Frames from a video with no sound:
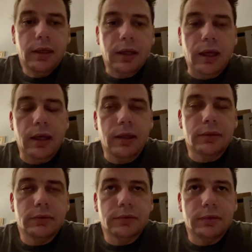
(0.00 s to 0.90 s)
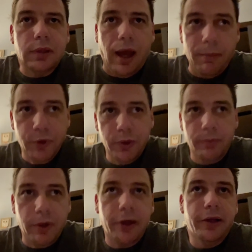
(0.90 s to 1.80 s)
And I'm doing
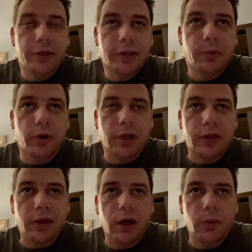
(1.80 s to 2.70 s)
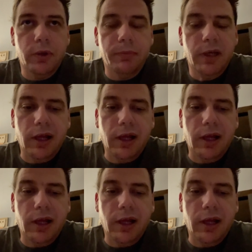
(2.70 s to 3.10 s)
better at this point than I thought I would be.